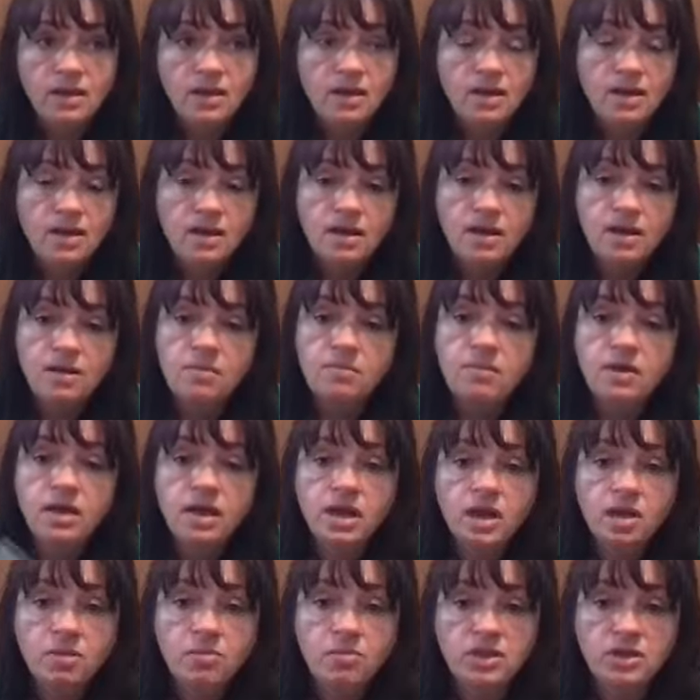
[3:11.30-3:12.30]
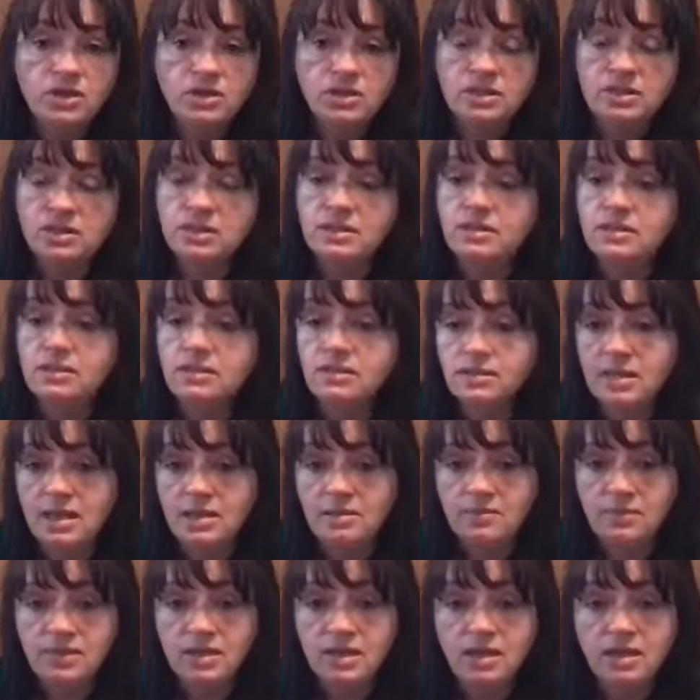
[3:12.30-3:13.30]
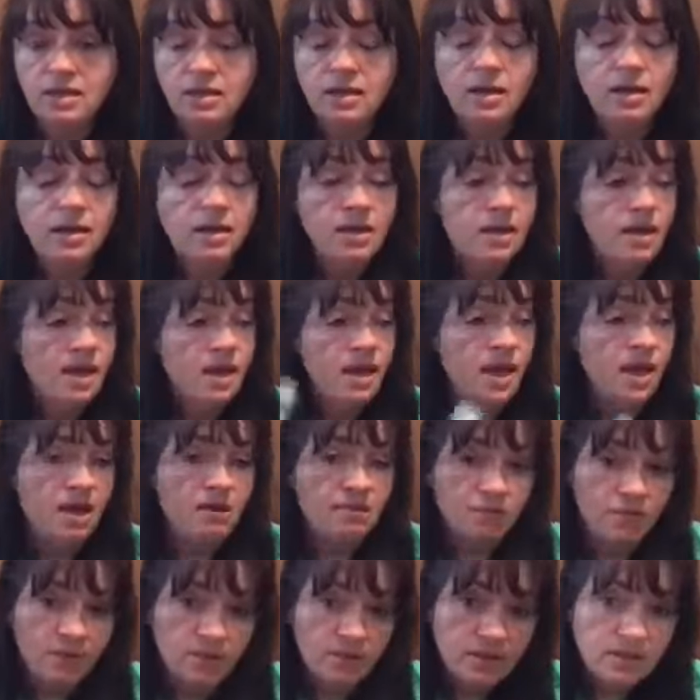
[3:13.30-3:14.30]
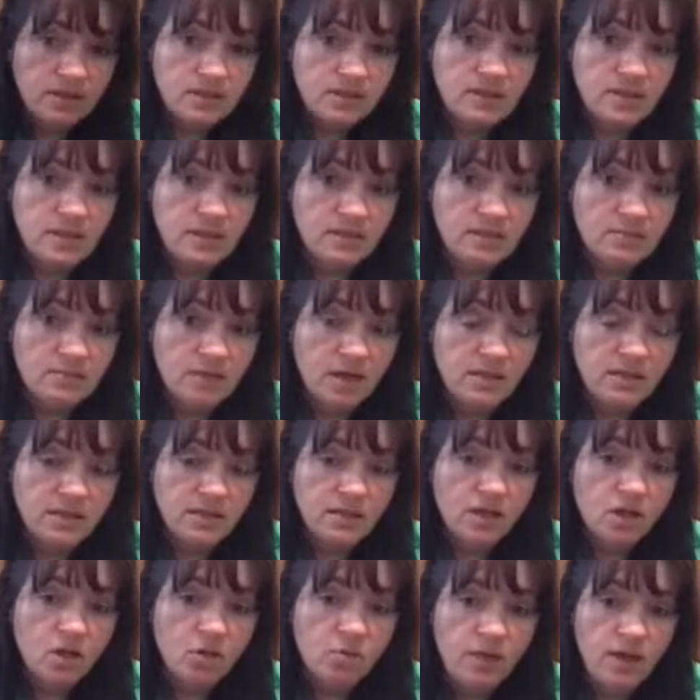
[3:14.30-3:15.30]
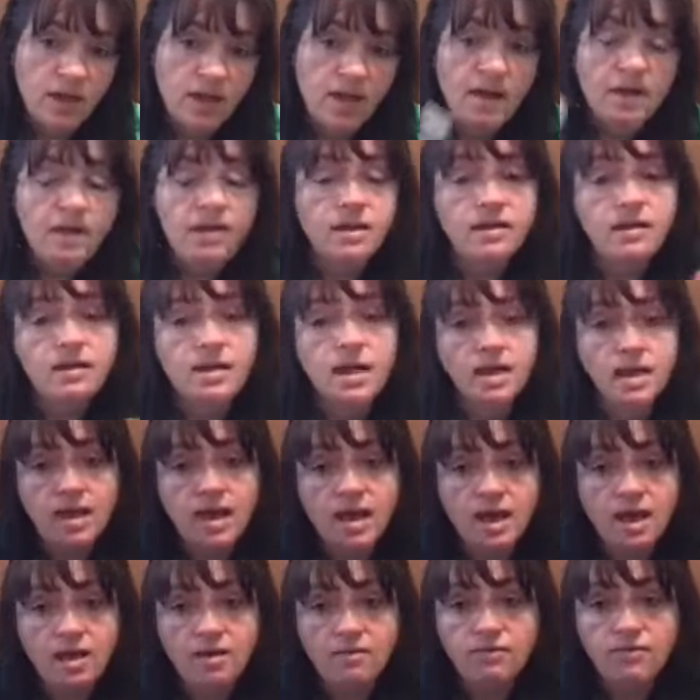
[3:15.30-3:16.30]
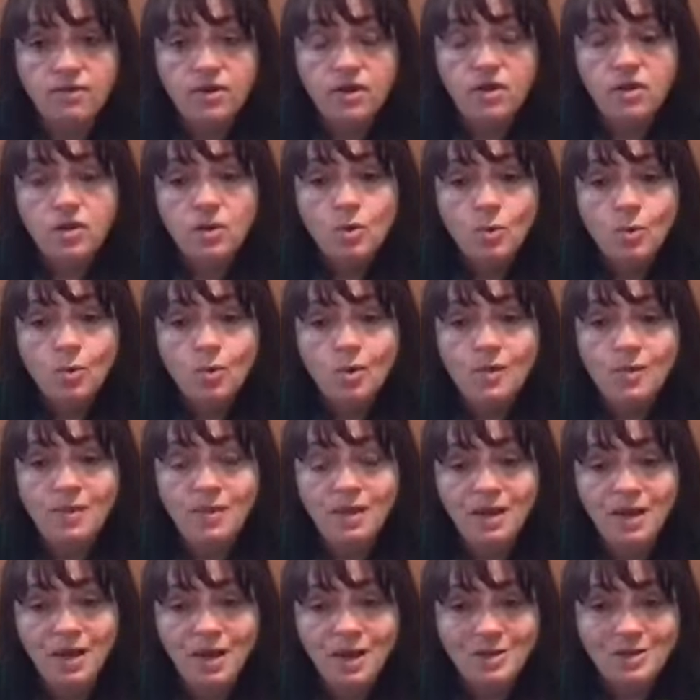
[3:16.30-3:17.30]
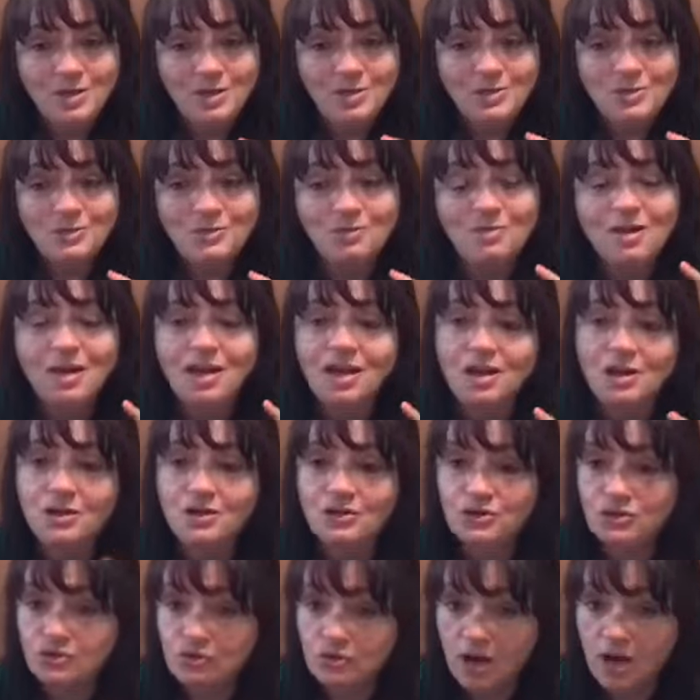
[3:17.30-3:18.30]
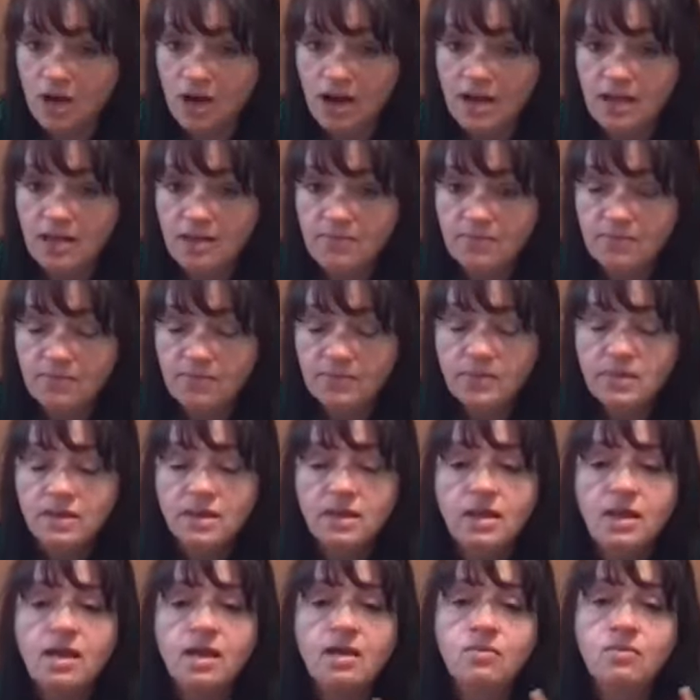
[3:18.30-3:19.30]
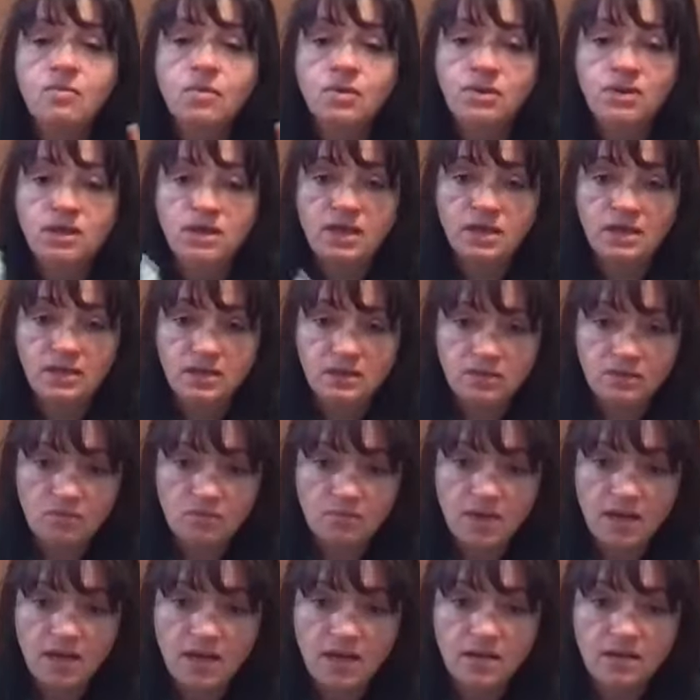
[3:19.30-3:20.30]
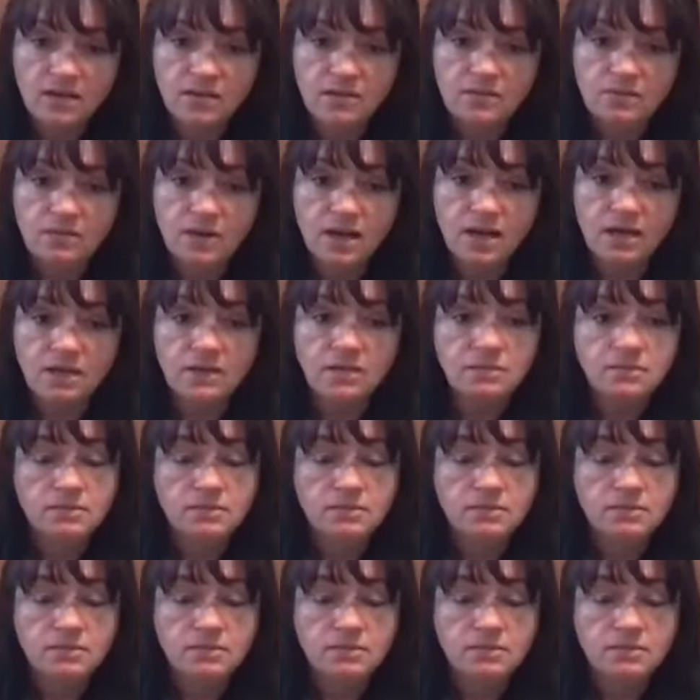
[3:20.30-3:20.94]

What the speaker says: Hairbrushes, the same thing. I have one that stays in my to-go bag, and I have one that I use when my hair is dry and one that I use when my hair is wet.